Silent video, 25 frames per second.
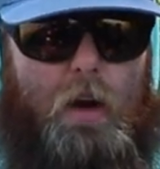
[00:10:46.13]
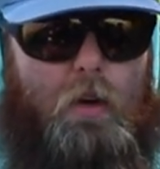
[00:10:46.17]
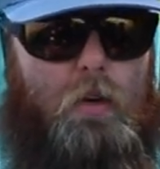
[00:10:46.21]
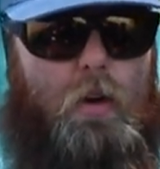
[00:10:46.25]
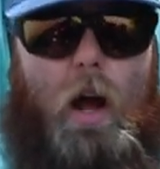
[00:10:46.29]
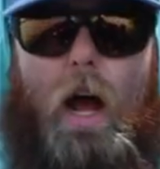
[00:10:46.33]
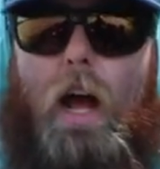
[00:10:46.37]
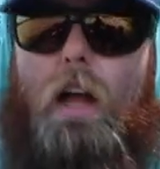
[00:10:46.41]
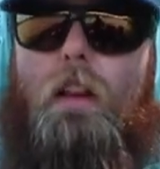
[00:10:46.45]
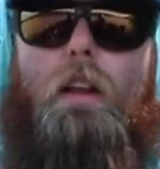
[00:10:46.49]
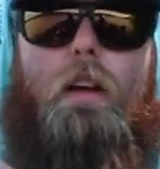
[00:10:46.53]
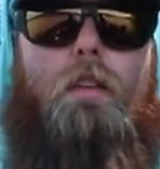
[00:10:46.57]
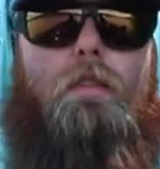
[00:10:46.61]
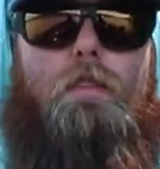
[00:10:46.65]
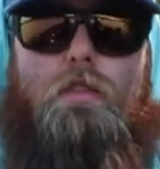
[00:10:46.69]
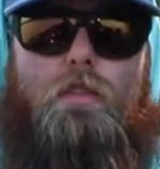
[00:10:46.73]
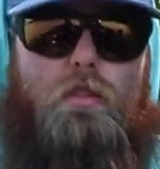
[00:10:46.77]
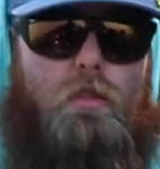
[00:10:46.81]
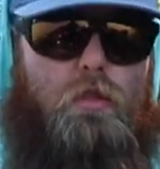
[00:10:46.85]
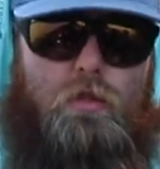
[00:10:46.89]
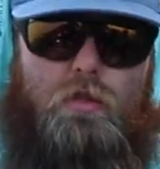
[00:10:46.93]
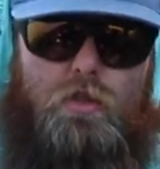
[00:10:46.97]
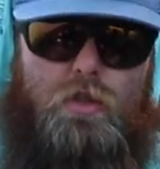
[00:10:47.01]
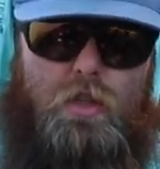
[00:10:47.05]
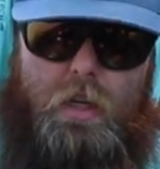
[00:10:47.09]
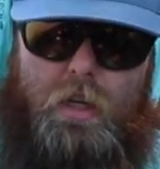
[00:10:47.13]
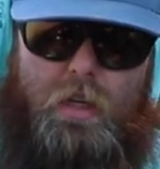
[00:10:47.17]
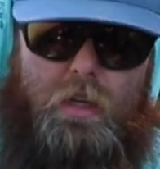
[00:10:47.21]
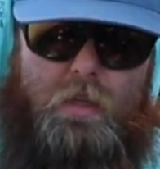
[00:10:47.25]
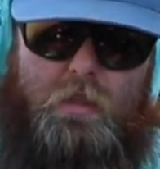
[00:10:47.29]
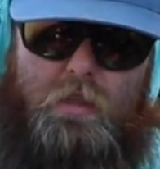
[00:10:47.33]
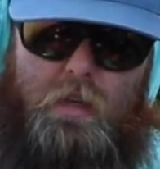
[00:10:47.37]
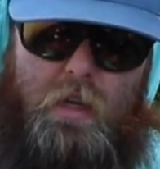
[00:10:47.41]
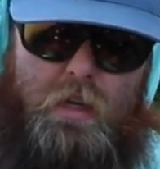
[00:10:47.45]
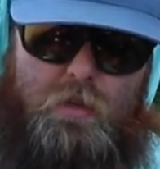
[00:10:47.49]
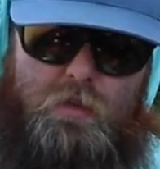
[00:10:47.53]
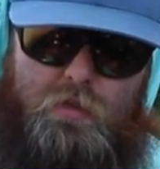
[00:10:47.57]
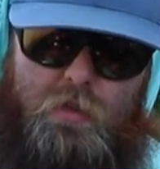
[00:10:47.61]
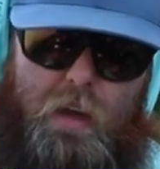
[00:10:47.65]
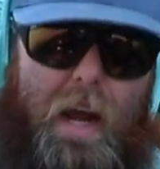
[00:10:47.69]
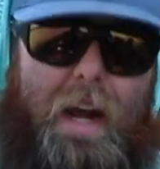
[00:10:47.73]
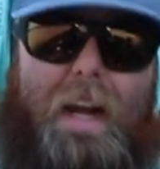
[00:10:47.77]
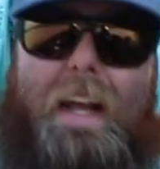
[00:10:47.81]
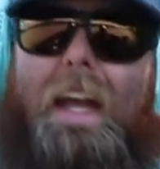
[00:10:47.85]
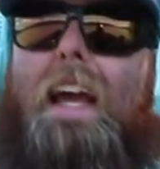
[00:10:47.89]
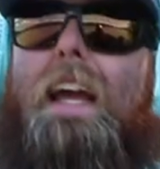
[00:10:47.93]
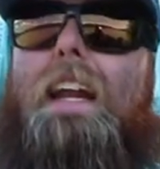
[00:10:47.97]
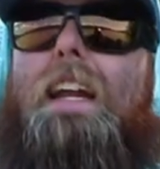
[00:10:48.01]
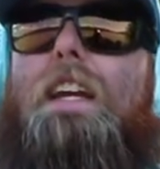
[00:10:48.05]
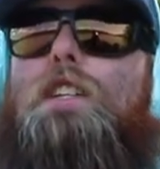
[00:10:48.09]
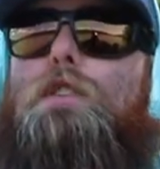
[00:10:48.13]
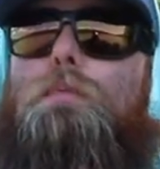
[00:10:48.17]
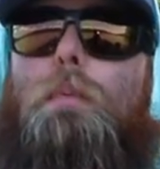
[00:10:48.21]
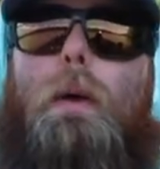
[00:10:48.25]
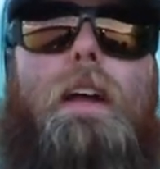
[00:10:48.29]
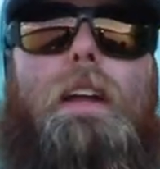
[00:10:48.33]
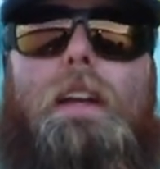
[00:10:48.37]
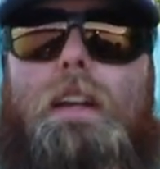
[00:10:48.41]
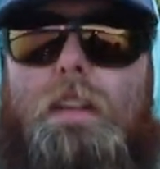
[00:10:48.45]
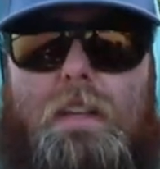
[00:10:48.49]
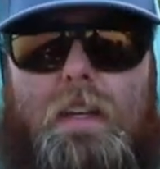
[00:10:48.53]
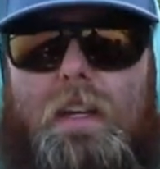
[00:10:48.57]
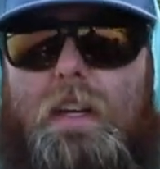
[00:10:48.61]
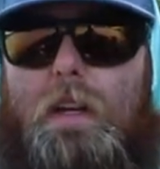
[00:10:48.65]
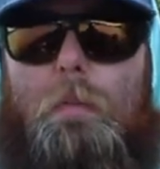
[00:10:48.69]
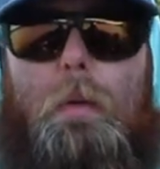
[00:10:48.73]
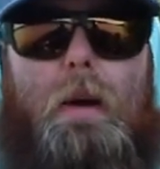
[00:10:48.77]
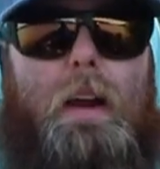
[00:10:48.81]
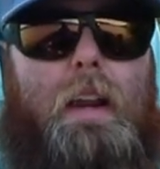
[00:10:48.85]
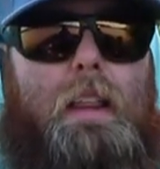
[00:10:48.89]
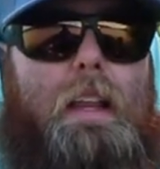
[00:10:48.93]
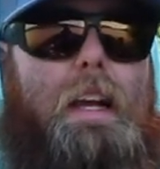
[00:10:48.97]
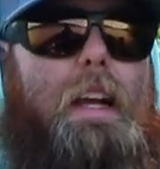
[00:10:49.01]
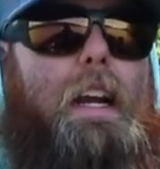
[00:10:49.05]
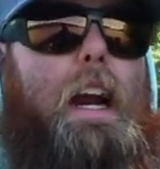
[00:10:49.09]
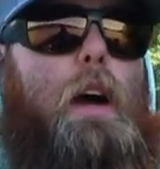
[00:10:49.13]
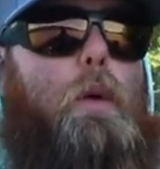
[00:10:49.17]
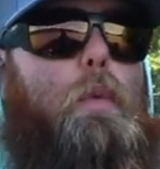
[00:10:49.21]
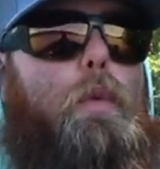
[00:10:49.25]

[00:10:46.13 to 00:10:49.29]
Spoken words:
don't know, I love this little jig. It's I can't explain it to anybody, like, and I